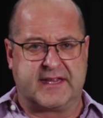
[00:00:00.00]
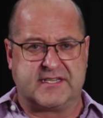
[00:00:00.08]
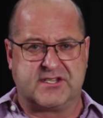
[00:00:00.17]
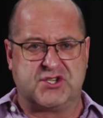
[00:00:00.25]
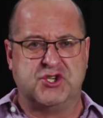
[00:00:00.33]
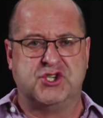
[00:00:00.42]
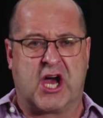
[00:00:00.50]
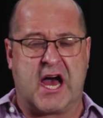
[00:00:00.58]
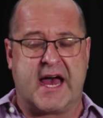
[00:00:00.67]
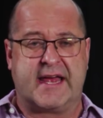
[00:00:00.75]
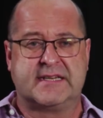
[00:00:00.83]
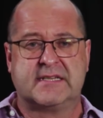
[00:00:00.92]
that its
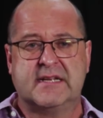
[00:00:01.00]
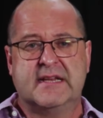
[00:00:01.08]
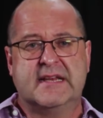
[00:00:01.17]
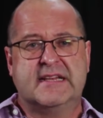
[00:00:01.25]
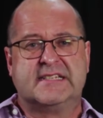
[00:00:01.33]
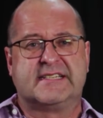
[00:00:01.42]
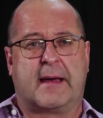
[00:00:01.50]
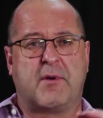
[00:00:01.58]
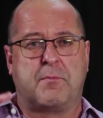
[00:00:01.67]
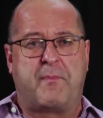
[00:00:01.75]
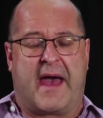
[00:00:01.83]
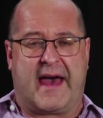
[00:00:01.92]
giant
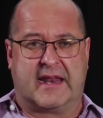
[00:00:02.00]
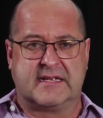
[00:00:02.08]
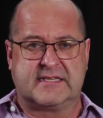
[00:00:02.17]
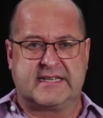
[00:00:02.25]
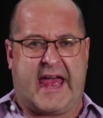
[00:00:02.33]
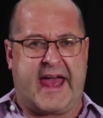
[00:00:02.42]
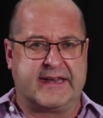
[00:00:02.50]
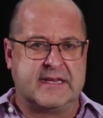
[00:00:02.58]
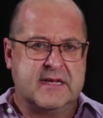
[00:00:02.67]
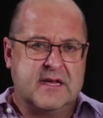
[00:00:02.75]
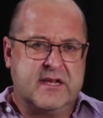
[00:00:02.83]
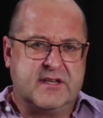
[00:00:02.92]
summer palace
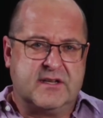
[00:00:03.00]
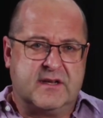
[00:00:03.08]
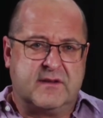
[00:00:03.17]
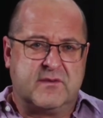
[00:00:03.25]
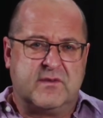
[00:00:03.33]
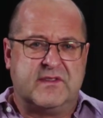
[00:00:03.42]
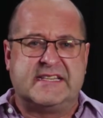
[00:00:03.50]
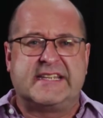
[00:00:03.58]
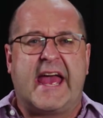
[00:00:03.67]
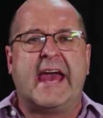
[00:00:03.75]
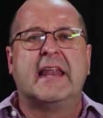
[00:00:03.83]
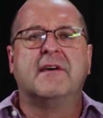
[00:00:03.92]
had
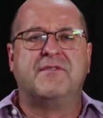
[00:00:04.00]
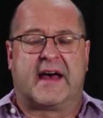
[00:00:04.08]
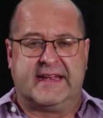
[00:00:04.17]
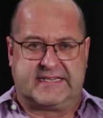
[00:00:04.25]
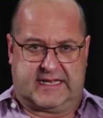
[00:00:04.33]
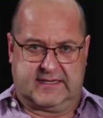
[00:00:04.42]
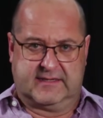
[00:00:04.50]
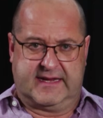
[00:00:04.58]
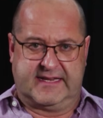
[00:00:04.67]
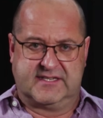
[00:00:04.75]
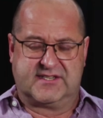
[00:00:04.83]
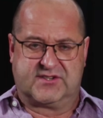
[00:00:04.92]
this elevator
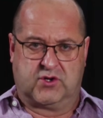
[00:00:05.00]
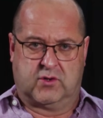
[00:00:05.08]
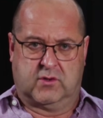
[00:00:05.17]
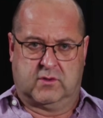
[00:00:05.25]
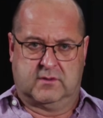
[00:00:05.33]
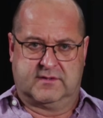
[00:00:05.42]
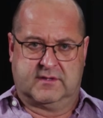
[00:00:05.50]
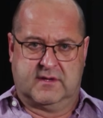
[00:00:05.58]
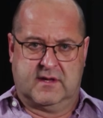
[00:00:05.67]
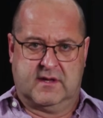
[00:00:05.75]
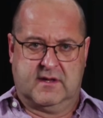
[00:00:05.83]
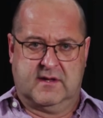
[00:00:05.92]
installed,
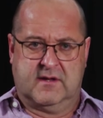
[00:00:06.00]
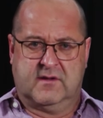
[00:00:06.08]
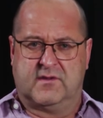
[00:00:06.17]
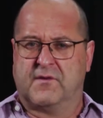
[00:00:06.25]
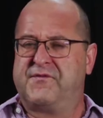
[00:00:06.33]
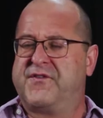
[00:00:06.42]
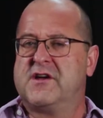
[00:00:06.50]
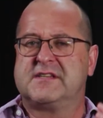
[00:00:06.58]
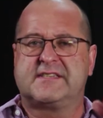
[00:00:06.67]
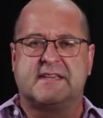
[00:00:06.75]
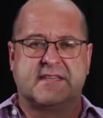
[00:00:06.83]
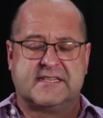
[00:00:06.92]
the
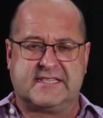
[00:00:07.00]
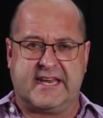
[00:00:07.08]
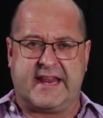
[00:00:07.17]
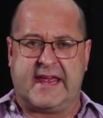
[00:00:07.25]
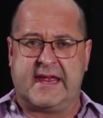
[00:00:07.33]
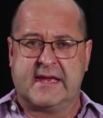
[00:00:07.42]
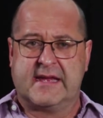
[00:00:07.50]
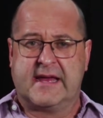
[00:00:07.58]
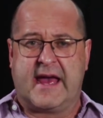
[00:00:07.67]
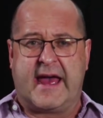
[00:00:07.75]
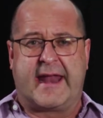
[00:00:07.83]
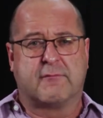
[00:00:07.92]
first in the city,
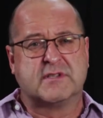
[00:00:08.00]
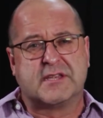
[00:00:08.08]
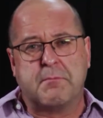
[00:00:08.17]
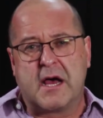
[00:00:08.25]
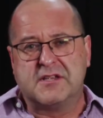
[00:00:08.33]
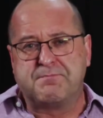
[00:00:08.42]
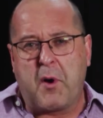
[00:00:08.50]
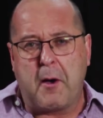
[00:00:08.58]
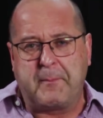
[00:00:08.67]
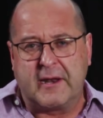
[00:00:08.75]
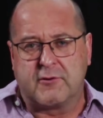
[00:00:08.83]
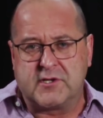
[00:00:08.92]
and it was the most
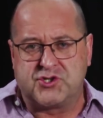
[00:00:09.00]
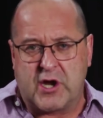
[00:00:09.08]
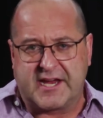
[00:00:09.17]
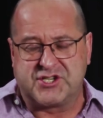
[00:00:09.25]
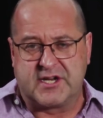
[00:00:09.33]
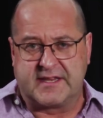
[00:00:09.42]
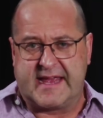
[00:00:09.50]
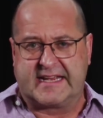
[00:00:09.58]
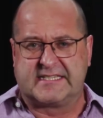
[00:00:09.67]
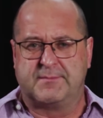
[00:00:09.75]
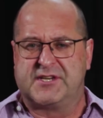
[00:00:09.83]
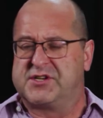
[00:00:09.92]
popular attraction at
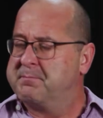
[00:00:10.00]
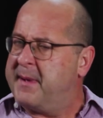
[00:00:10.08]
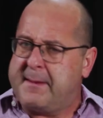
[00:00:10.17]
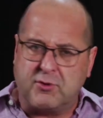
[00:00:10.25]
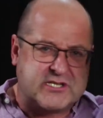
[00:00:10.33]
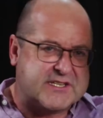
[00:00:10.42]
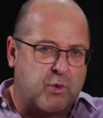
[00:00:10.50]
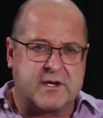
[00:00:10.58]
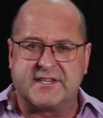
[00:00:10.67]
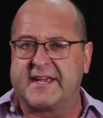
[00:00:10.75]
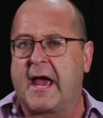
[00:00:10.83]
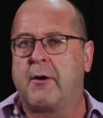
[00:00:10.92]
the exhibition. People just
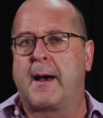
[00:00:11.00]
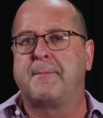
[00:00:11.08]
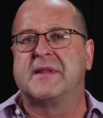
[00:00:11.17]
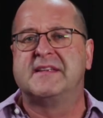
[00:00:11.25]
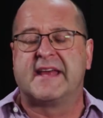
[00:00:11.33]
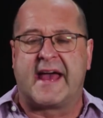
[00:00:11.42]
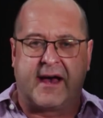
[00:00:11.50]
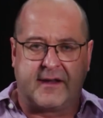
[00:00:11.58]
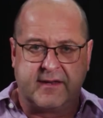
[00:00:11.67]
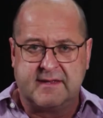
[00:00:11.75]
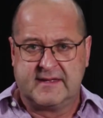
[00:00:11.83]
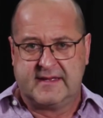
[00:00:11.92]
wanted to go up and
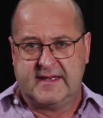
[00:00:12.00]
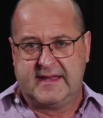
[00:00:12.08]
down